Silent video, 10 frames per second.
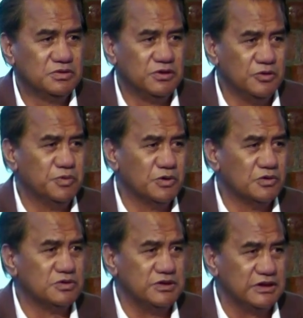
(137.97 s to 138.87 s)
Te
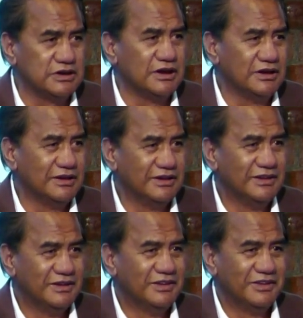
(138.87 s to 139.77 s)
Upoko Tika,
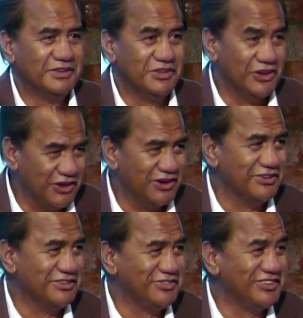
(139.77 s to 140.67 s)
the head
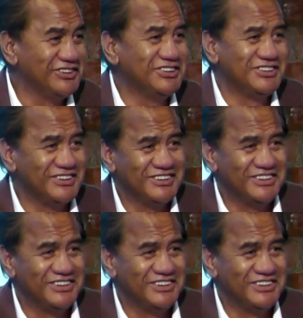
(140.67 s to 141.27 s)
of the fish,